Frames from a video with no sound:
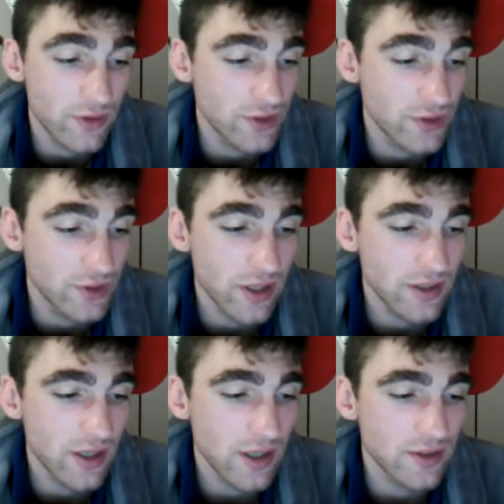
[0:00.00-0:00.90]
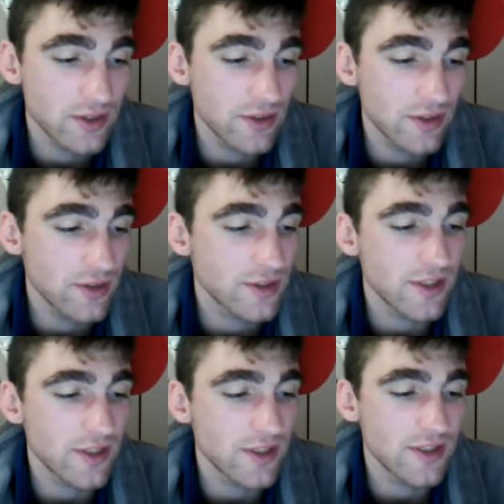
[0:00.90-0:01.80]
Jiangnan series
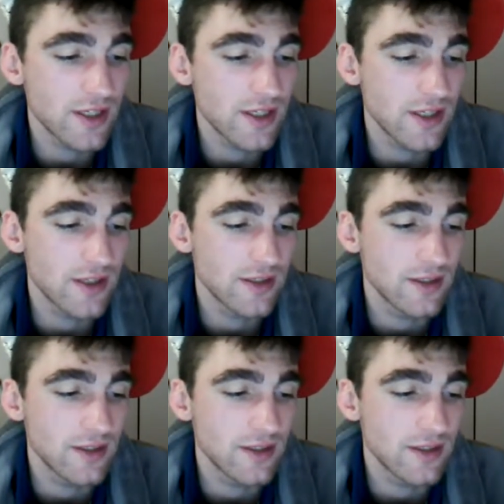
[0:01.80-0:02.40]
scented tea,